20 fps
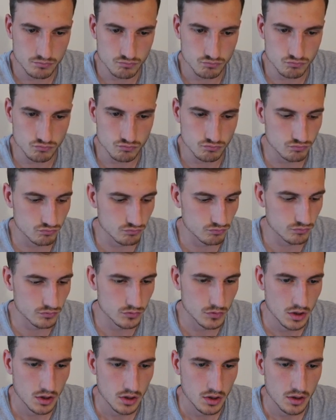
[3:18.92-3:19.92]

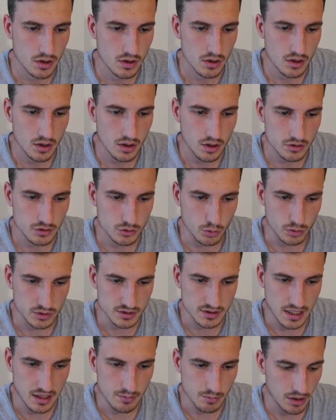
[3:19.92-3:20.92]
I saw a
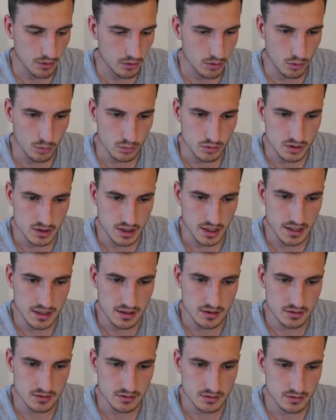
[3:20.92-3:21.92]
stat about Golden
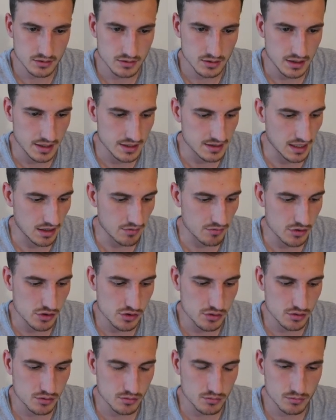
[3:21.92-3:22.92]
Tate, and his
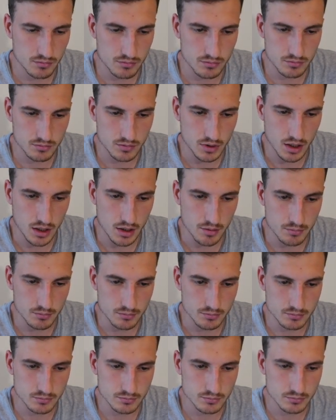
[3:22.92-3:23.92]
average
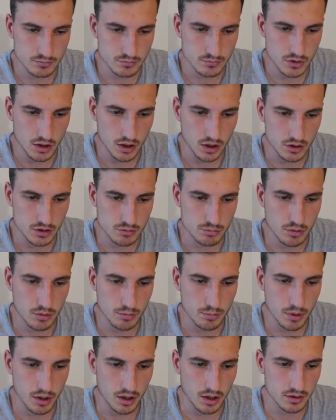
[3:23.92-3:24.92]
yards
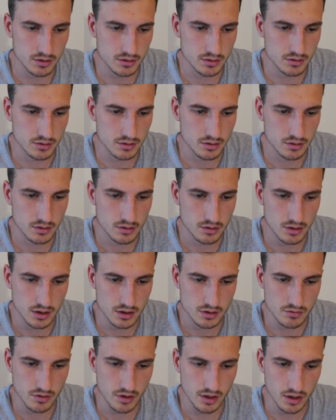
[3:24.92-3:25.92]
per pass
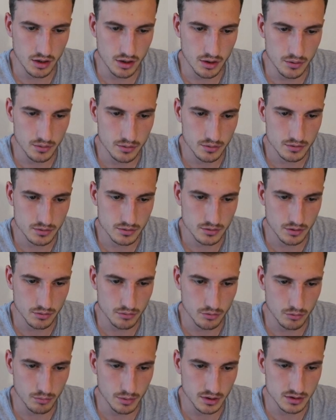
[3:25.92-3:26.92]
is very low, so
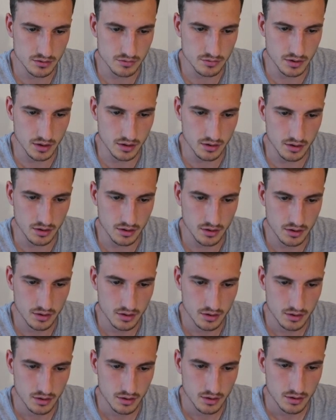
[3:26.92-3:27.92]
I'm not a massive fan of
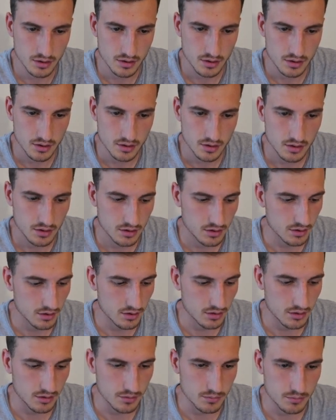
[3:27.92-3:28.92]

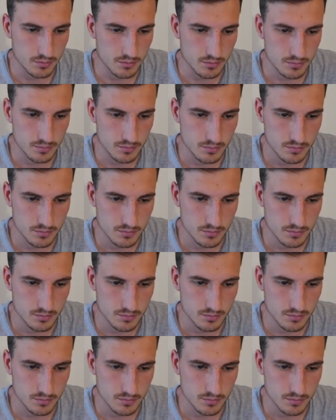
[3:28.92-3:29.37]
that.